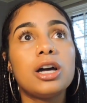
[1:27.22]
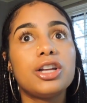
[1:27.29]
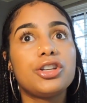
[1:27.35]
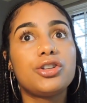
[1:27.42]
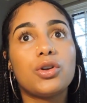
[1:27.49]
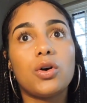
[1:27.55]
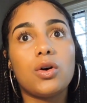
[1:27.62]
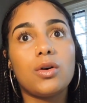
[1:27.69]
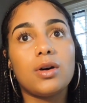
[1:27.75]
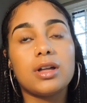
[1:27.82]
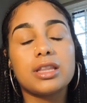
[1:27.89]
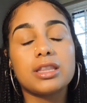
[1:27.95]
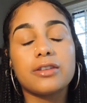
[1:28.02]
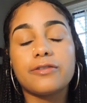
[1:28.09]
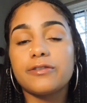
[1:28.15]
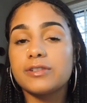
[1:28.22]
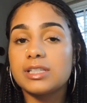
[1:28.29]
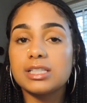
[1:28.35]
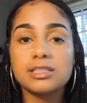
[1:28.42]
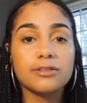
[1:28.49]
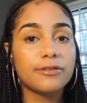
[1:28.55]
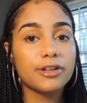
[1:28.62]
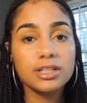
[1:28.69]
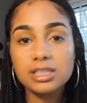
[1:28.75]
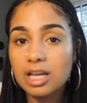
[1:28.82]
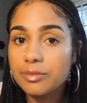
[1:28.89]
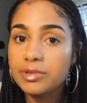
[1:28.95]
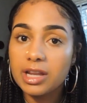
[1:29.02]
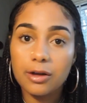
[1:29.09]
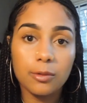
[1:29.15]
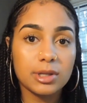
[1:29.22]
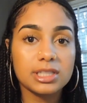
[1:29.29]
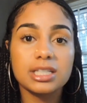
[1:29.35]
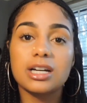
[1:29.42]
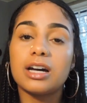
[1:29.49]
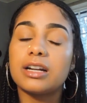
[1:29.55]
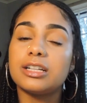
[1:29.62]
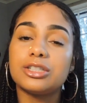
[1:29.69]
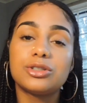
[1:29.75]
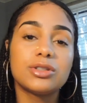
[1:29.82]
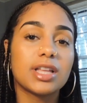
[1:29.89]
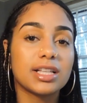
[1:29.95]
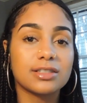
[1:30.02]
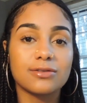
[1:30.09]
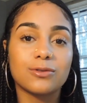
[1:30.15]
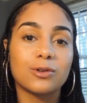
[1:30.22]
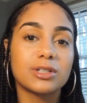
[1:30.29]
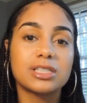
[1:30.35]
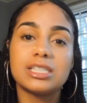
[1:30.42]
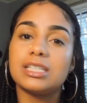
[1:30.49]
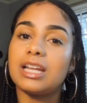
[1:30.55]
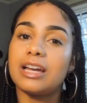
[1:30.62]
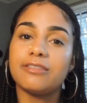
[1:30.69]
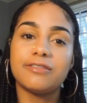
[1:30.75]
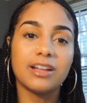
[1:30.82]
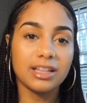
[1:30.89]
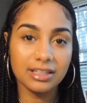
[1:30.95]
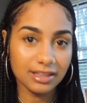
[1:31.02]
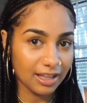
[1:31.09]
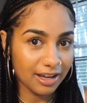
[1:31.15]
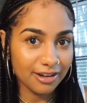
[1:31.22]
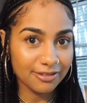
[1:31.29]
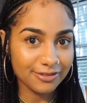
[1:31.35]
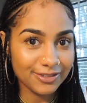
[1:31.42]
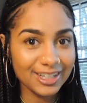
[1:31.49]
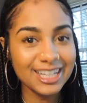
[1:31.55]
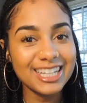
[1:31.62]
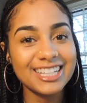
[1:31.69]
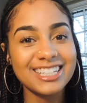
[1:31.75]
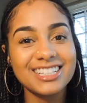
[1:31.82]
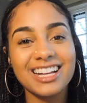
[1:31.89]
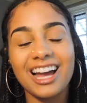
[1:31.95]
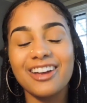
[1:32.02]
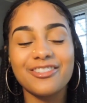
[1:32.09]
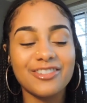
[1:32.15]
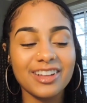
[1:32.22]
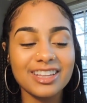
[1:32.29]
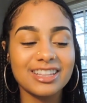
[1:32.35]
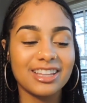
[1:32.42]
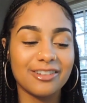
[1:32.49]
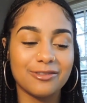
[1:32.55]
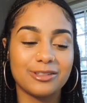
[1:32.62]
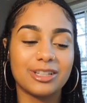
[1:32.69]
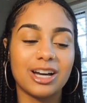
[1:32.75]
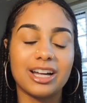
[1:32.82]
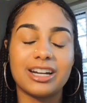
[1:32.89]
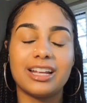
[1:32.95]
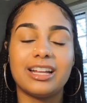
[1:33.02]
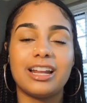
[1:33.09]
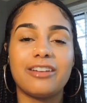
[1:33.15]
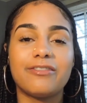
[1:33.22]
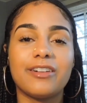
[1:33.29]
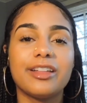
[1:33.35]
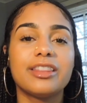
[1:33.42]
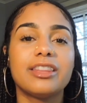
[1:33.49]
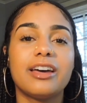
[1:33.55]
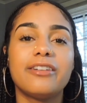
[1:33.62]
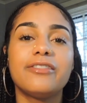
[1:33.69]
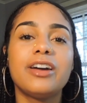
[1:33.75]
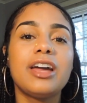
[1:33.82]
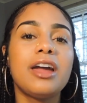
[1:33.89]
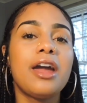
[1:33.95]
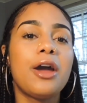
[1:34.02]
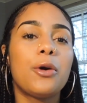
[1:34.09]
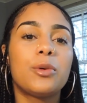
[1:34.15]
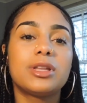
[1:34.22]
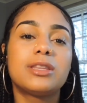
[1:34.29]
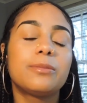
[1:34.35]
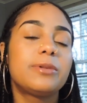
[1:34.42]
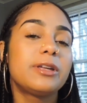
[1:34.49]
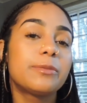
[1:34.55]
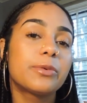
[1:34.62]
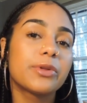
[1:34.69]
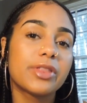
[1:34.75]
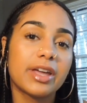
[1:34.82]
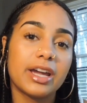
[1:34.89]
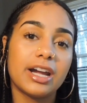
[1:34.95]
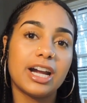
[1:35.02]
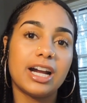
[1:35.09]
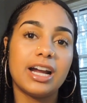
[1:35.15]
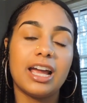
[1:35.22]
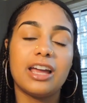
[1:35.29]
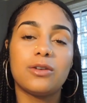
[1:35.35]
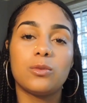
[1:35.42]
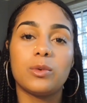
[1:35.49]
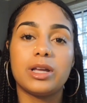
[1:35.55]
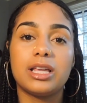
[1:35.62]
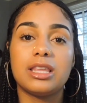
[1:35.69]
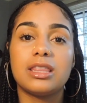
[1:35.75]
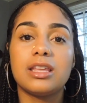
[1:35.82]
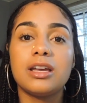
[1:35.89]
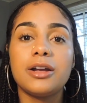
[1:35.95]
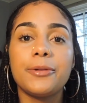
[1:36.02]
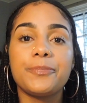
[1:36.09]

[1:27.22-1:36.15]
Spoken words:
since the first time that I went to Ghana in 2014, I fell in love. I fell in love with Ghana, and I fell in love with the people there and with